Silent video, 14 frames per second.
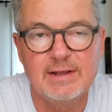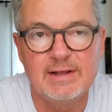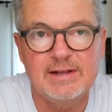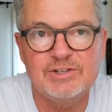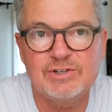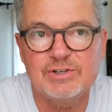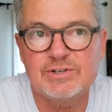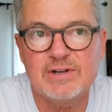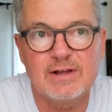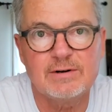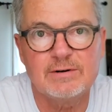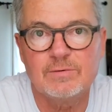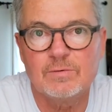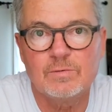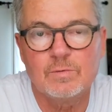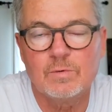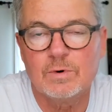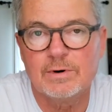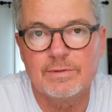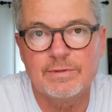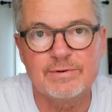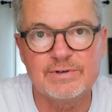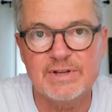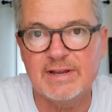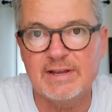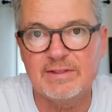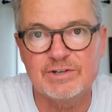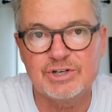It's just not worth
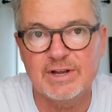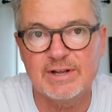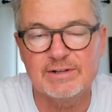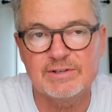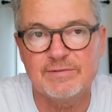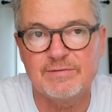taking the chance.